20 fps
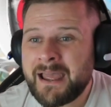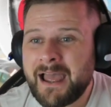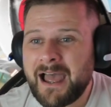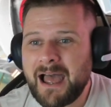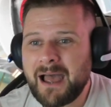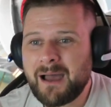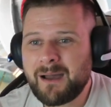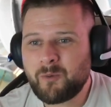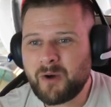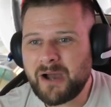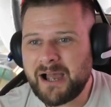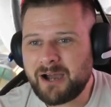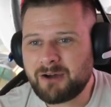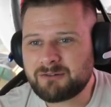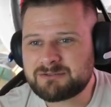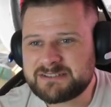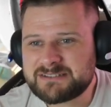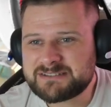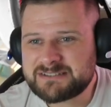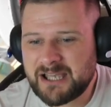Uh, what
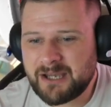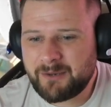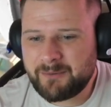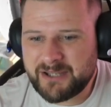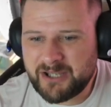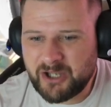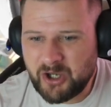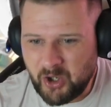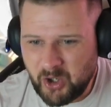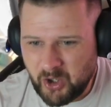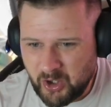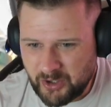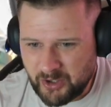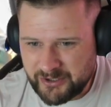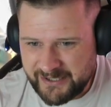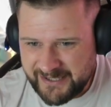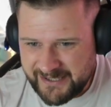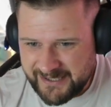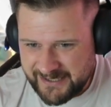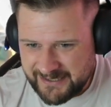else is going on
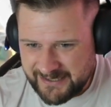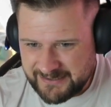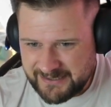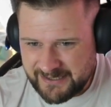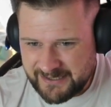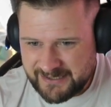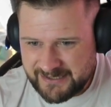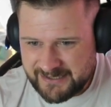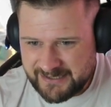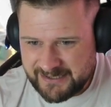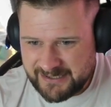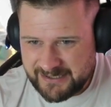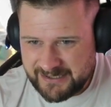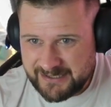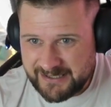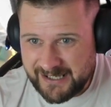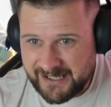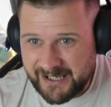in the